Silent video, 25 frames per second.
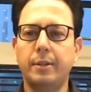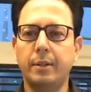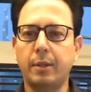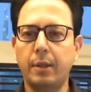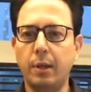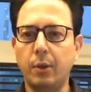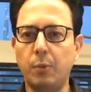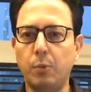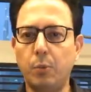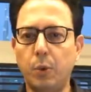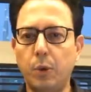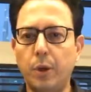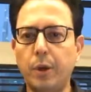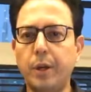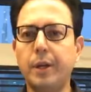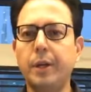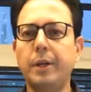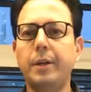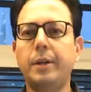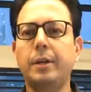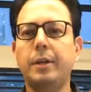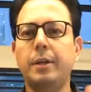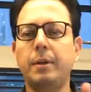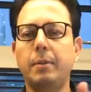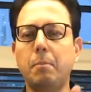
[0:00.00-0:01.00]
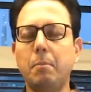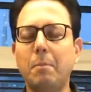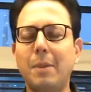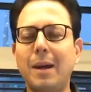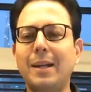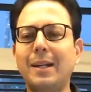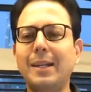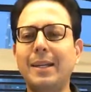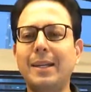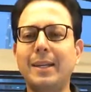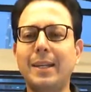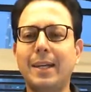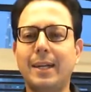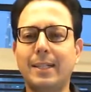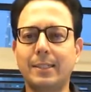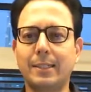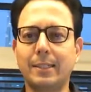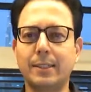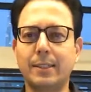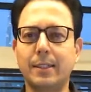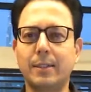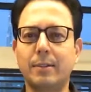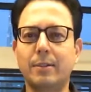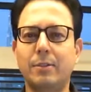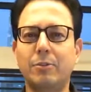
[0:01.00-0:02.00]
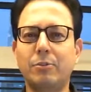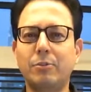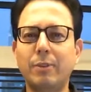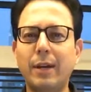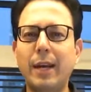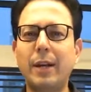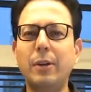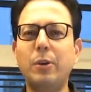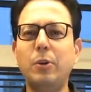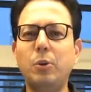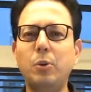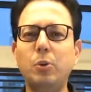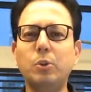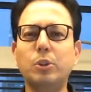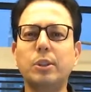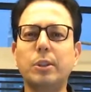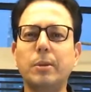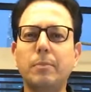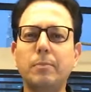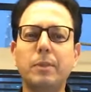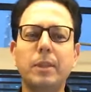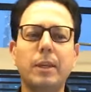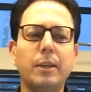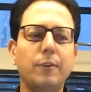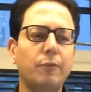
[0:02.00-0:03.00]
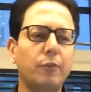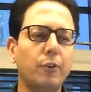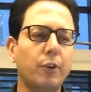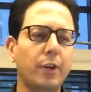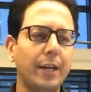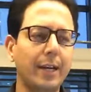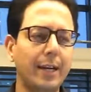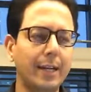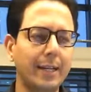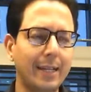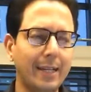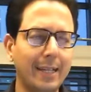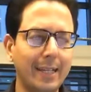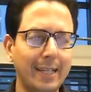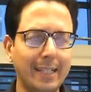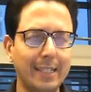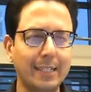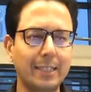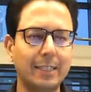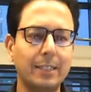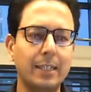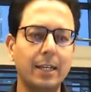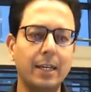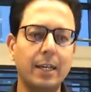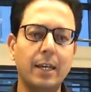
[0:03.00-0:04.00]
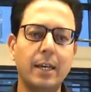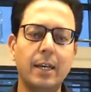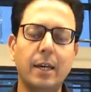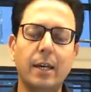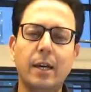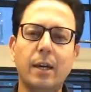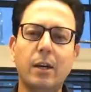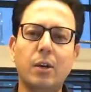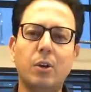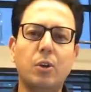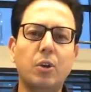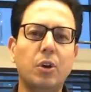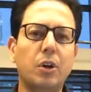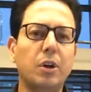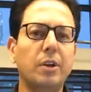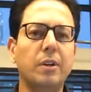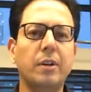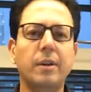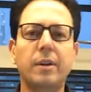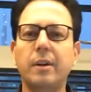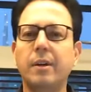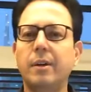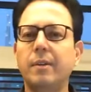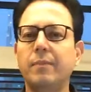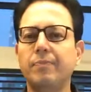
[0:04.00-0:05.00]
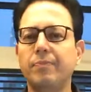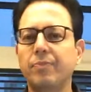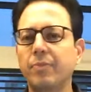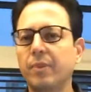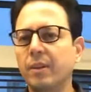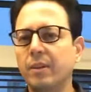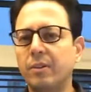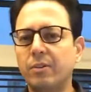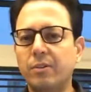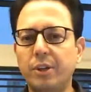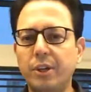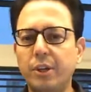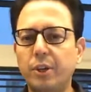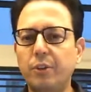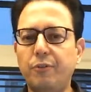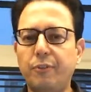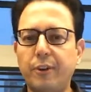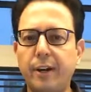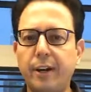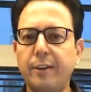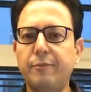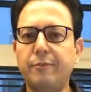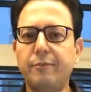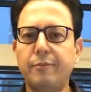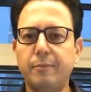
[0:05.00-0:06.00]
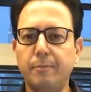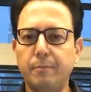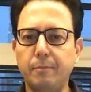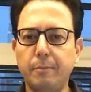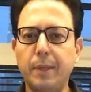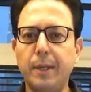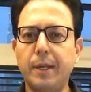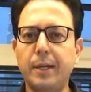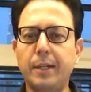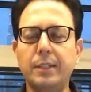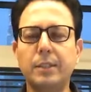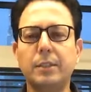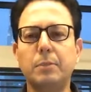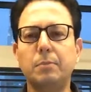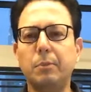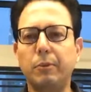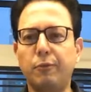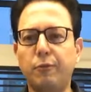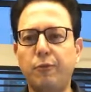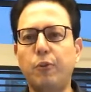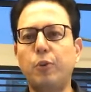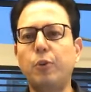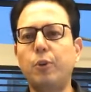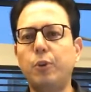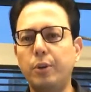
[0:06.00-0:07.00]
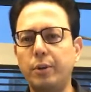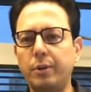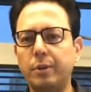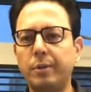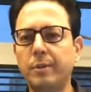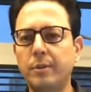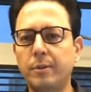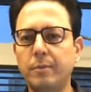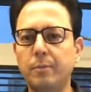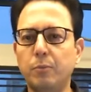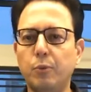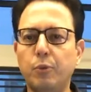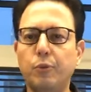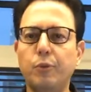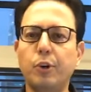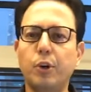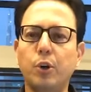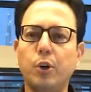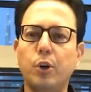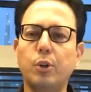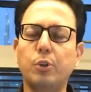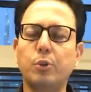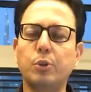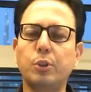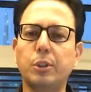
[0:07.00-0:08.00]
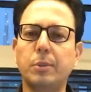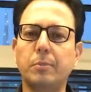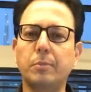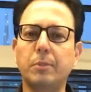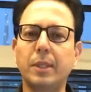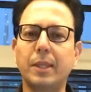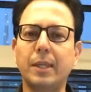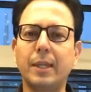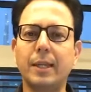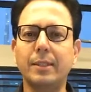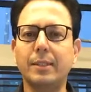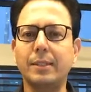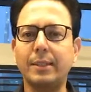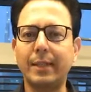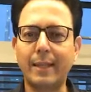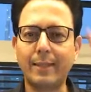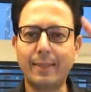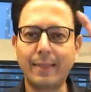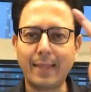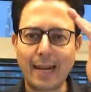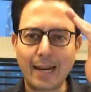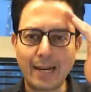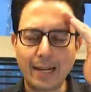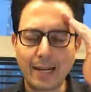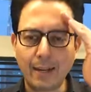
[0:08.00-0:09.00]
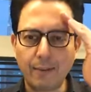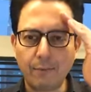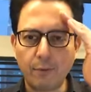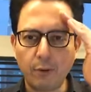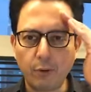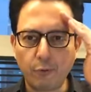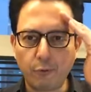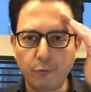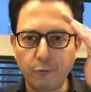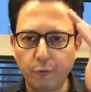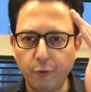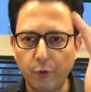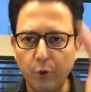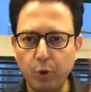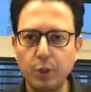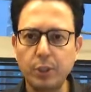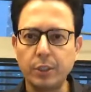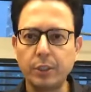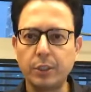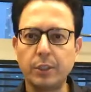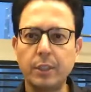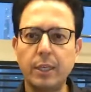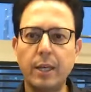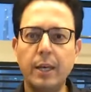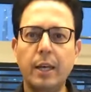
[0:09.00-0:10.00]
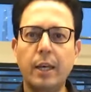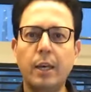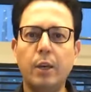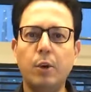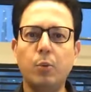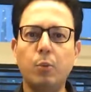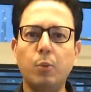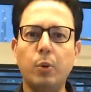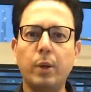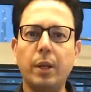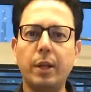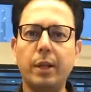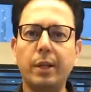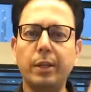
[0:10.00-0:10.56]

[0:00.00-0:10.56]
avoid multitasking. Try to do something for at least a good three to five minutes before moving on to something else. And that level of focus will